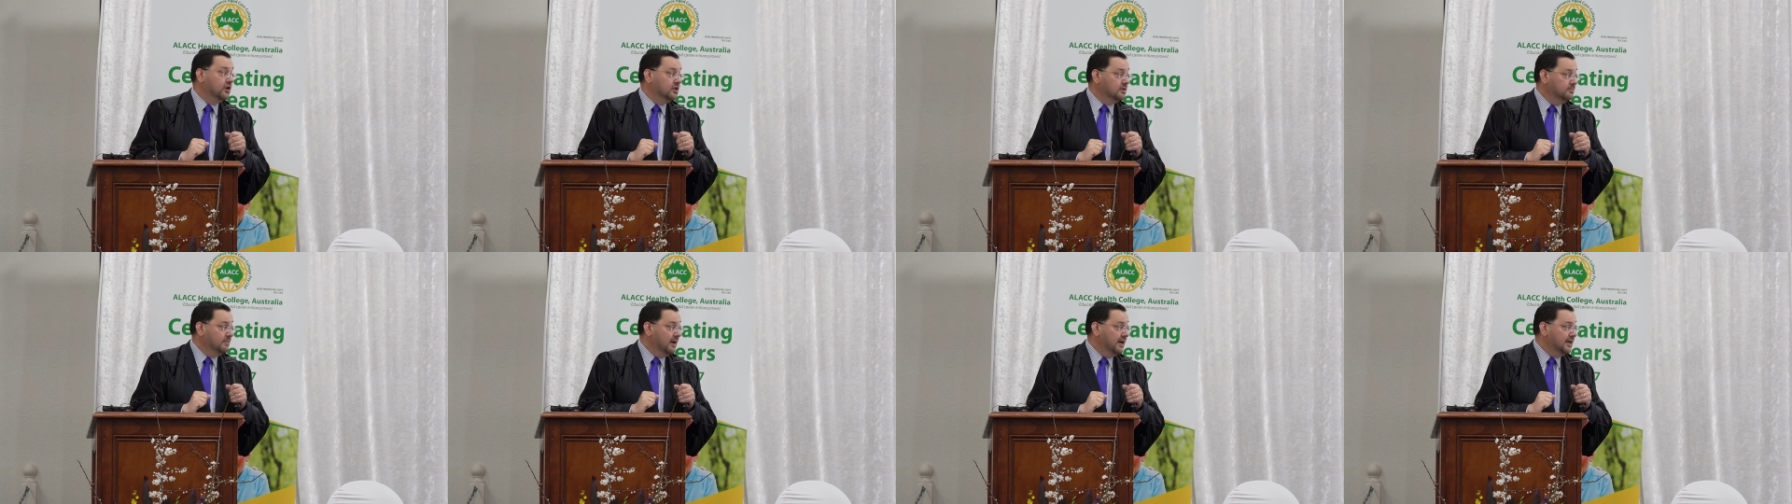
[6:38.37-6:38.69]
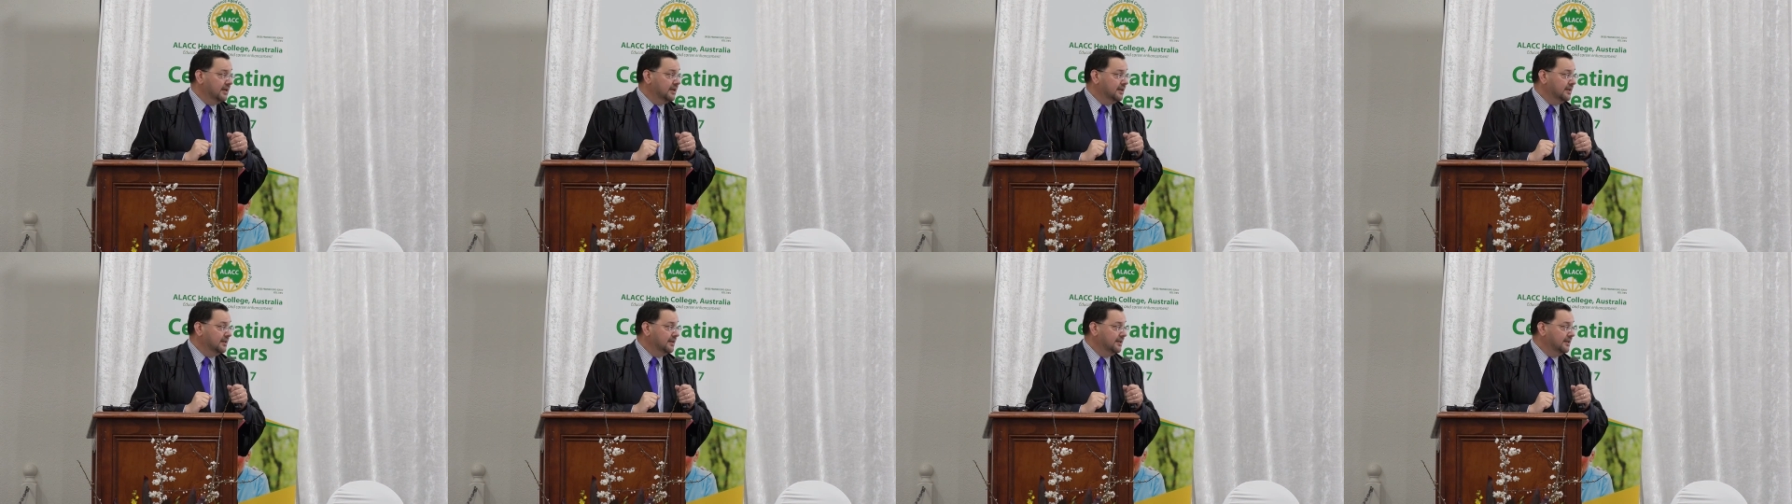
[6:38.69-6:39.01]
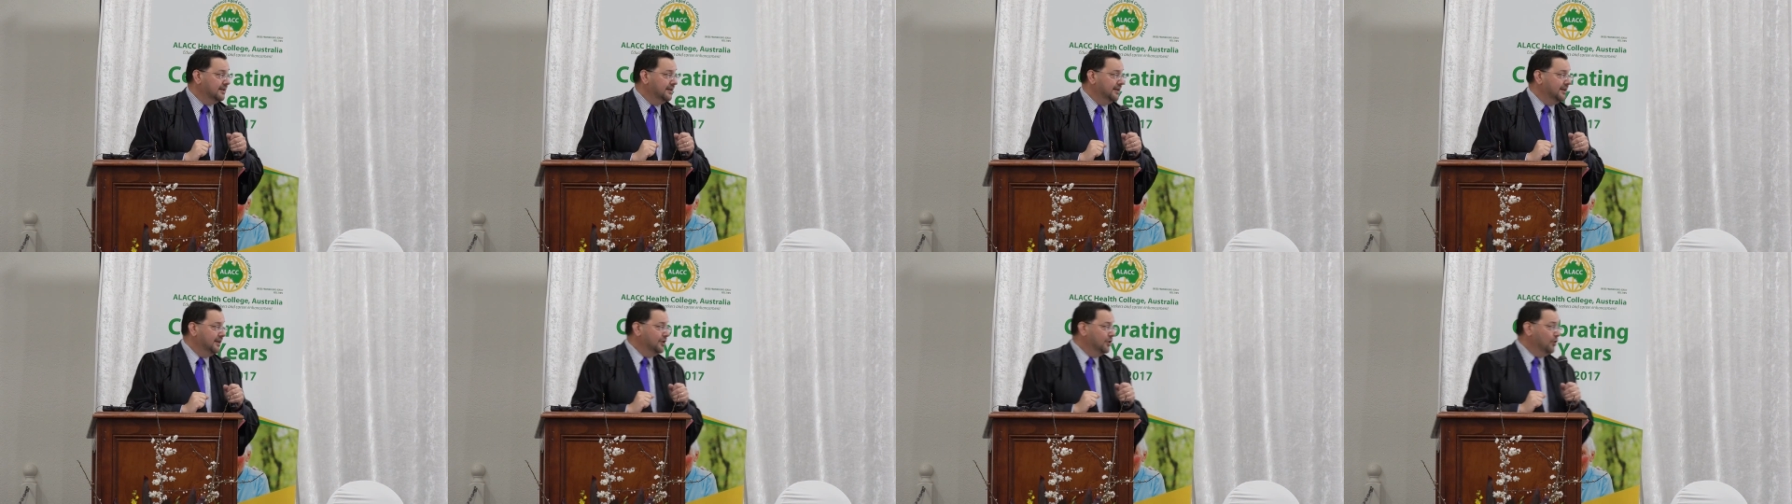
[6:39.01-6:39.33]
make
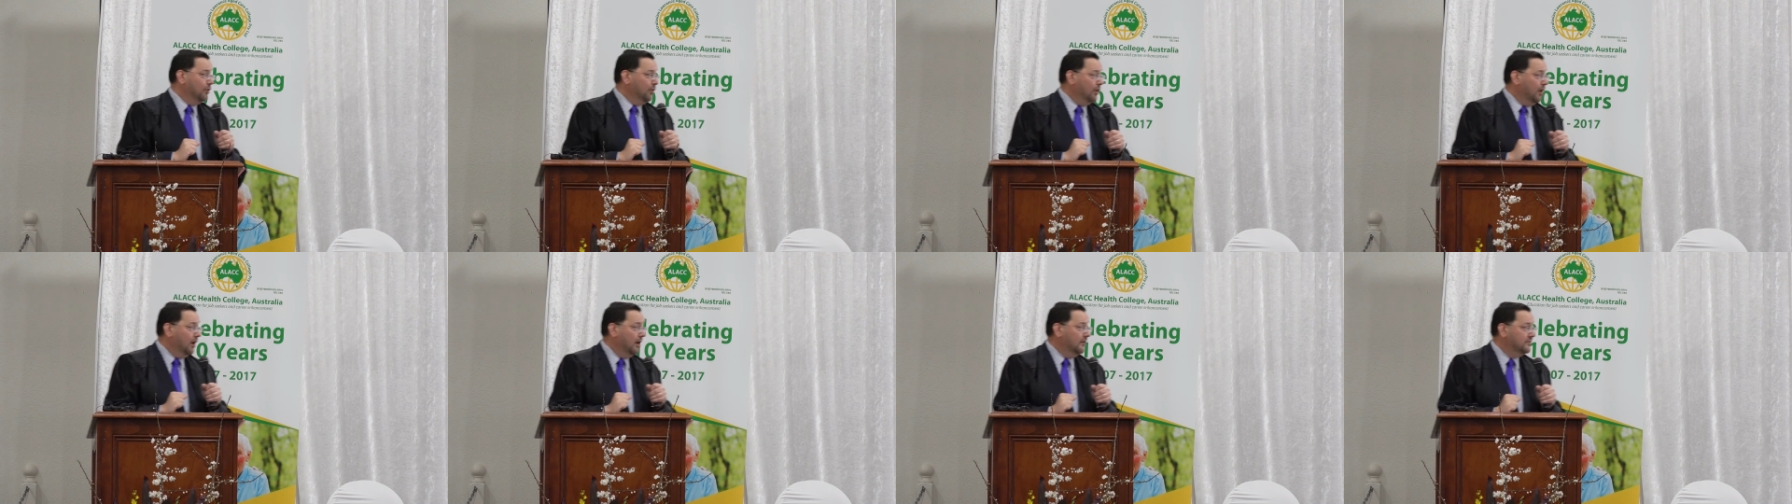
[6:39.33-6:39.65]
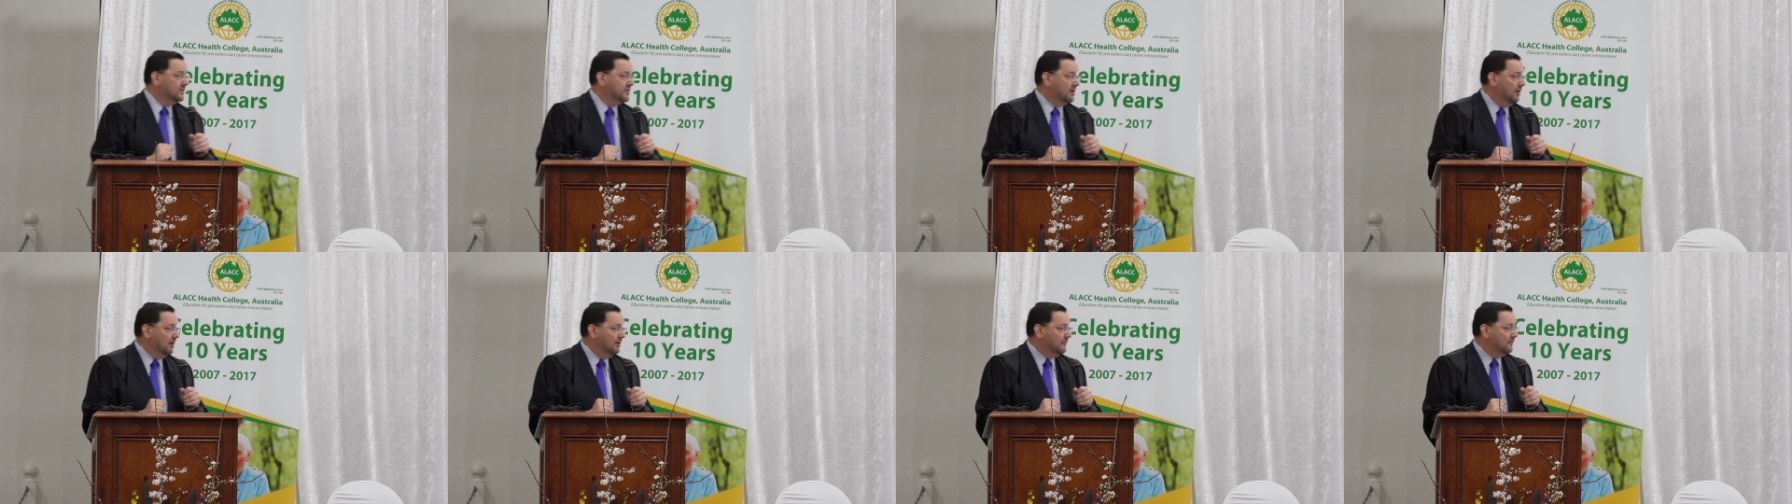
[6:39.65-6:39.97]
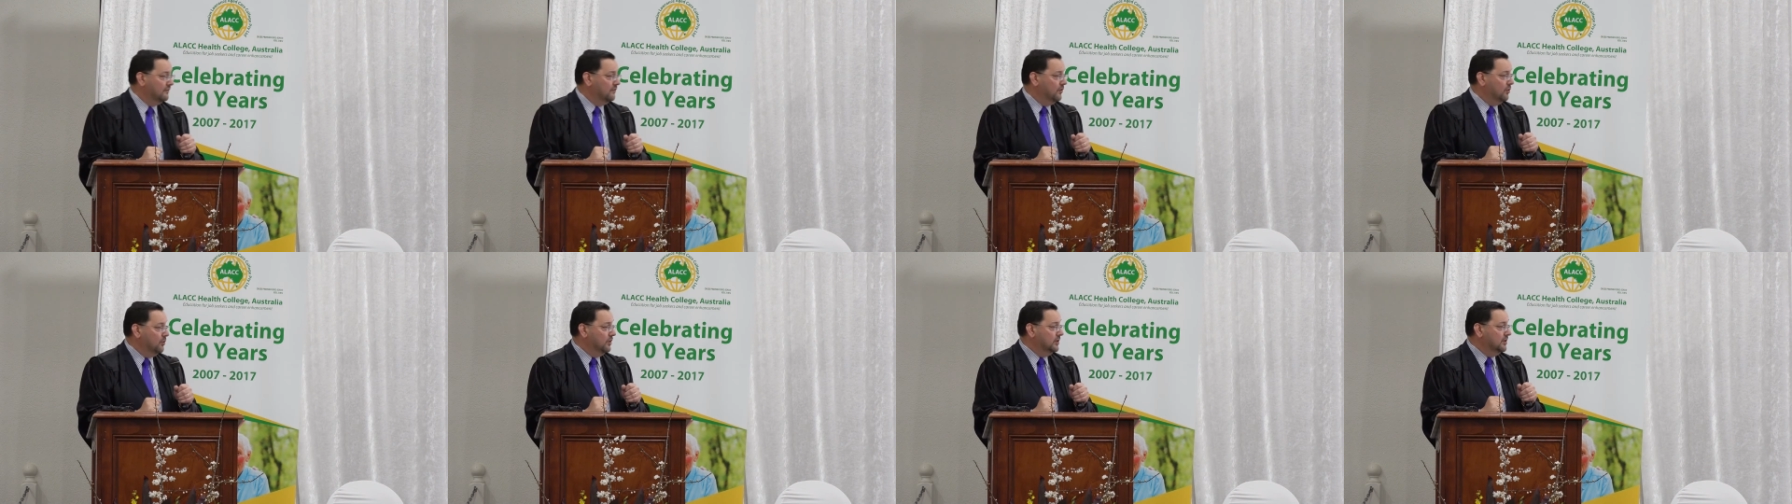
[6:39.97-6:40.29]
in your lives going
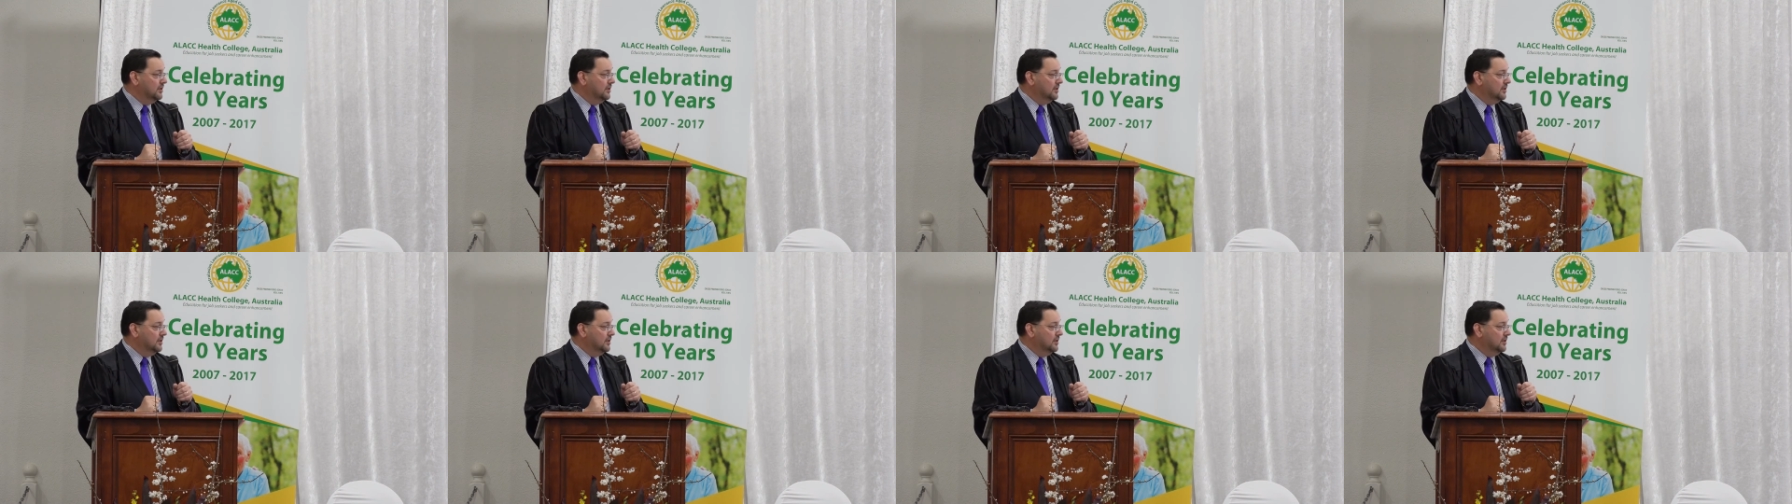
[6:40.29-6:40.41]
forward.